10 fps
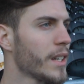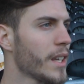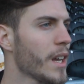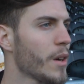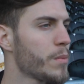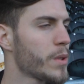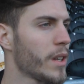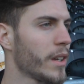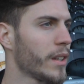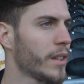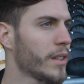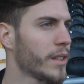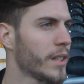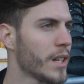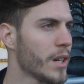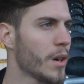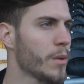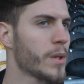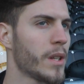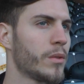Yeah,
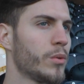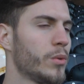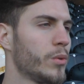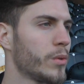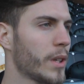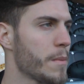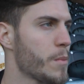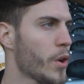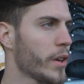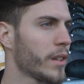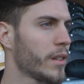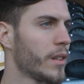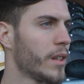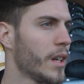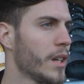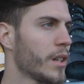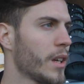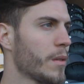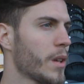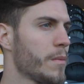obviously to keep going,
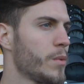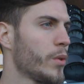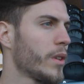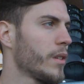keep doing